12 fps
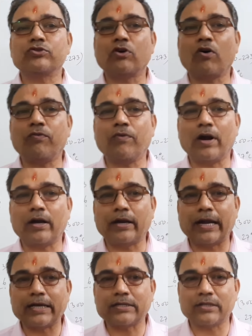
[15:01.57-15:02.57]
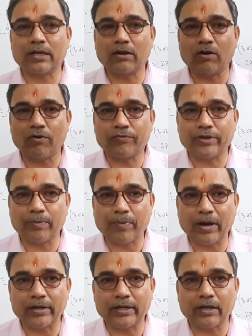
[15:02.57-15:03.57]
of attraction of the
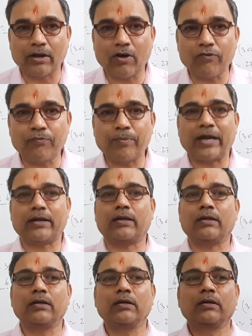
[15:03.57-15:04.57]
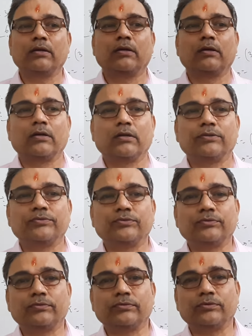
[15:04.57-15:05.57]
particle of matter.
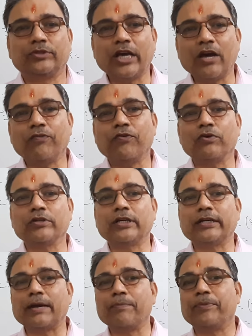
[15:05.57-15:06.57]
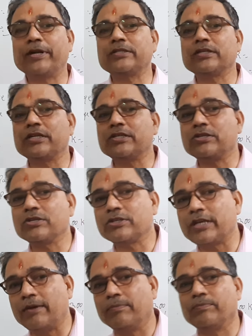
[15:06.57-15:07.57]
Therefore, the temperature is
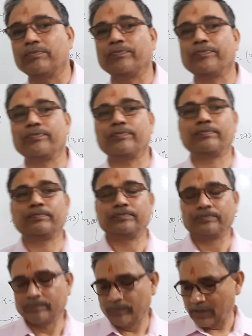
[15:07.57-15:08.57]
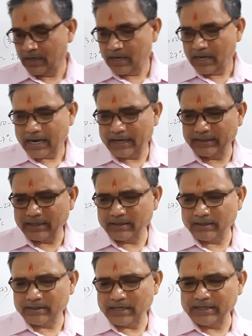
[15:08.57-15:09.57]
same.
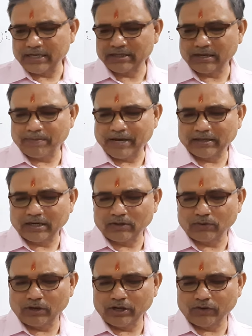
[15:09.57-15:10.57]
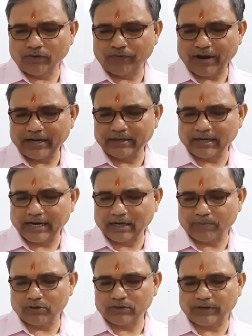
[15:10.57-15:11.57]
And suggest a method to liquefy the
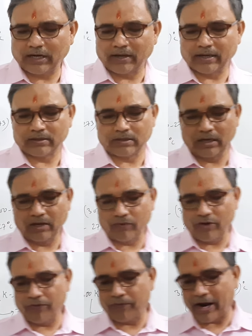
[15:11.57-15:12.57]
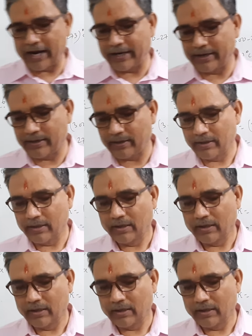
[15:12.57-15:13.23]
atmospheric gas. Liquefied